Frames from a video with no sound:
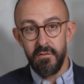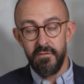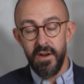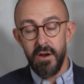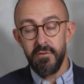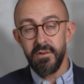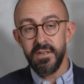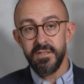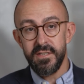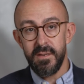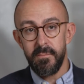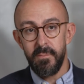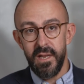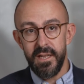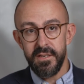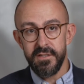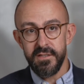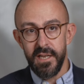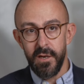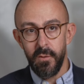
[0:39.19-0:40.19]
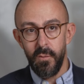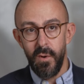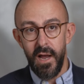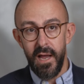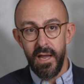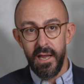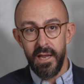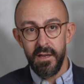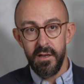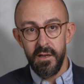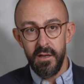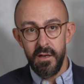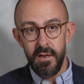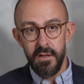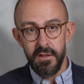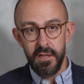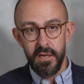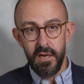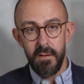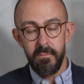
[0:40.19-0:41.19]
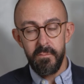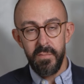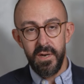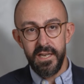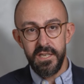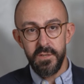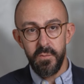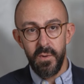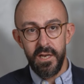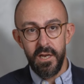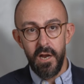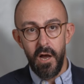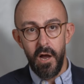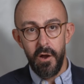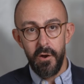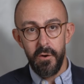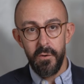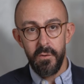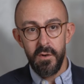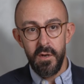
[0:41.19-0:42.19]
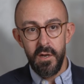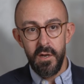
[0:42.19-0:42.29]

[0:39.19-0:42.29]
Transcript: very simplistic way, the companies we know,